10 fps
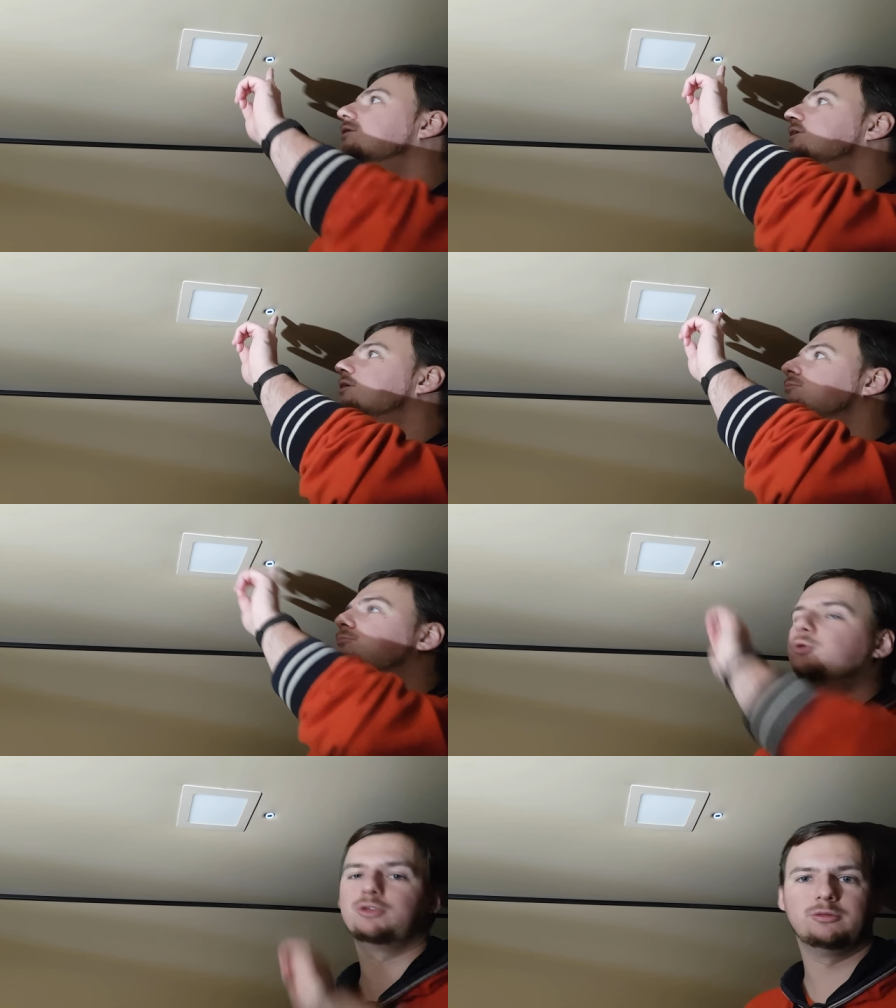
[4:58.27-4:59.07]
then
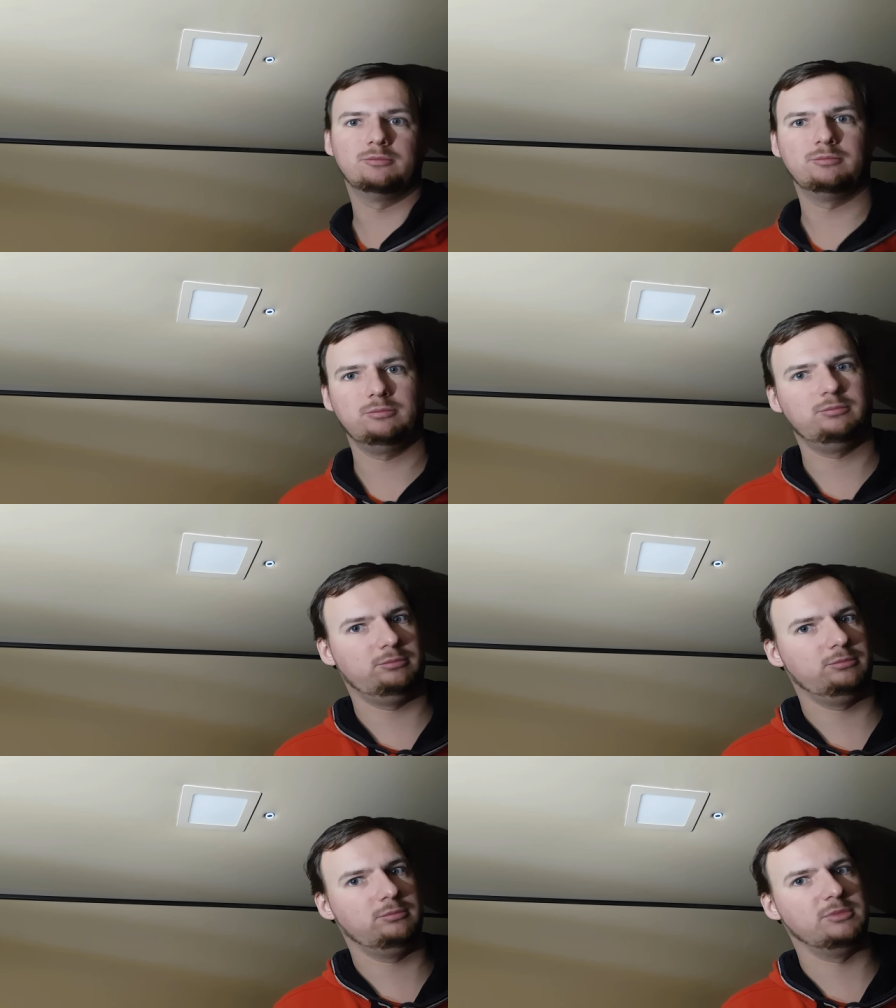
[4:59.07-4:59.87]
put
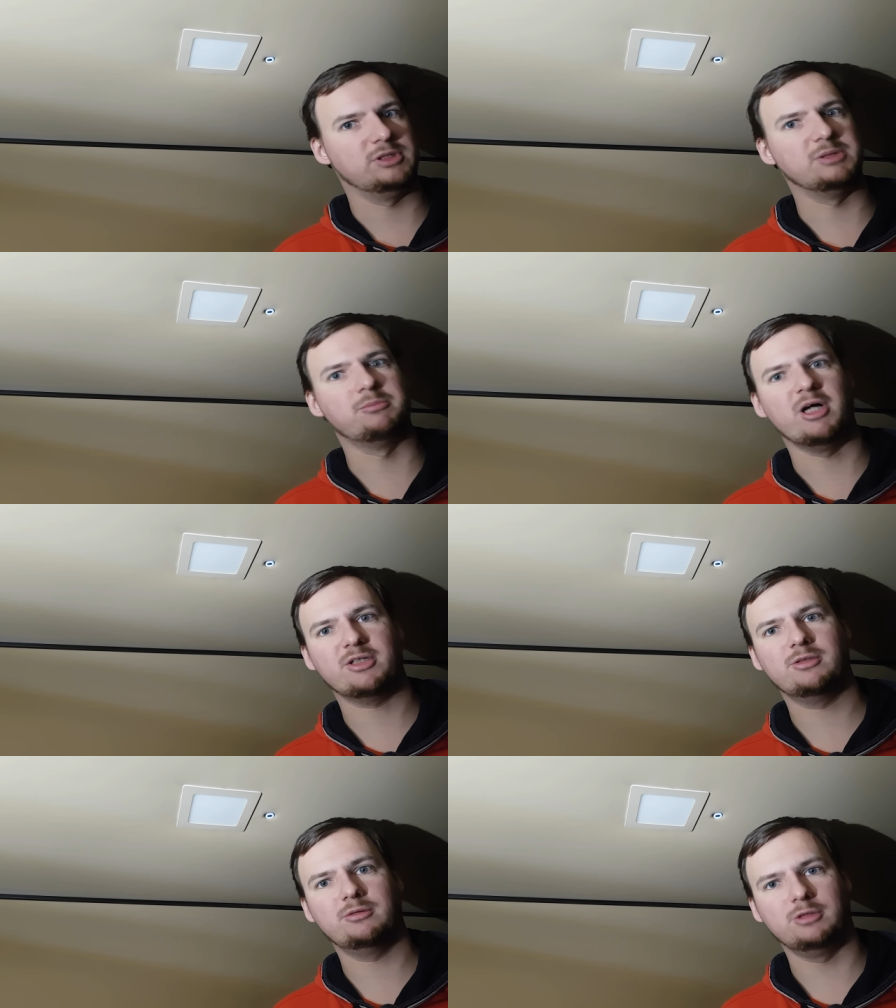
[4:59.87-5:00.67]
the
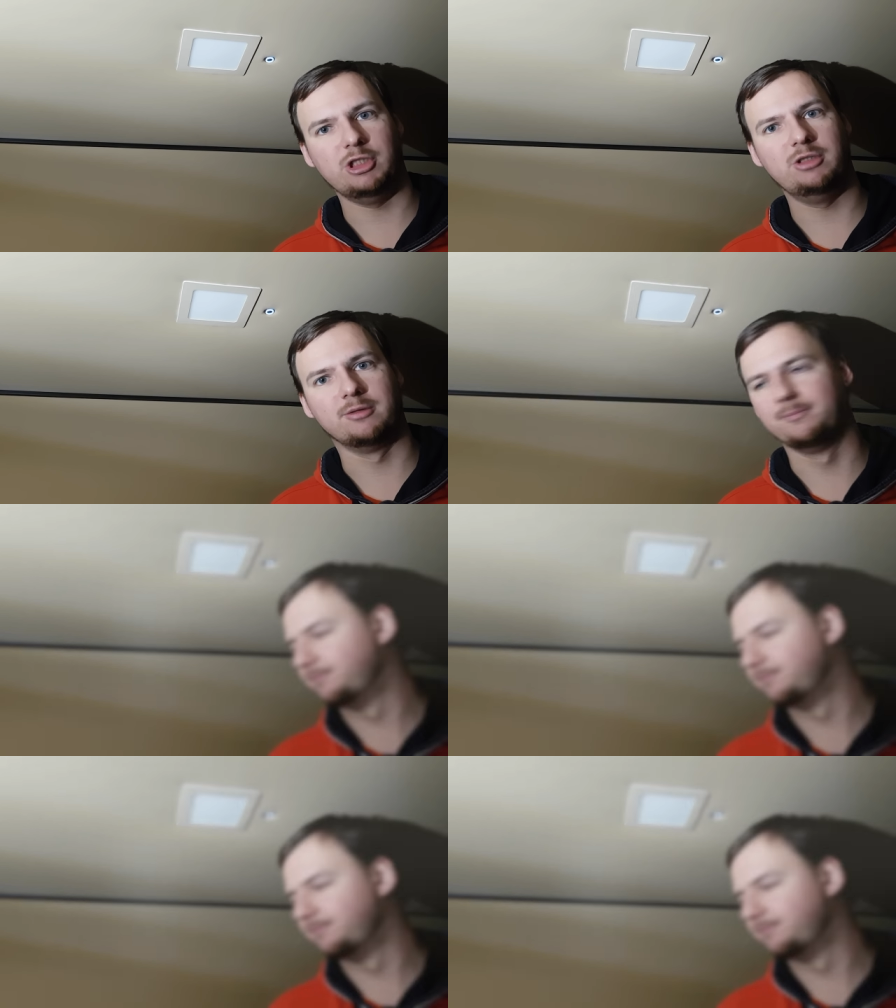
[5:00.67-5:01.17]
button in.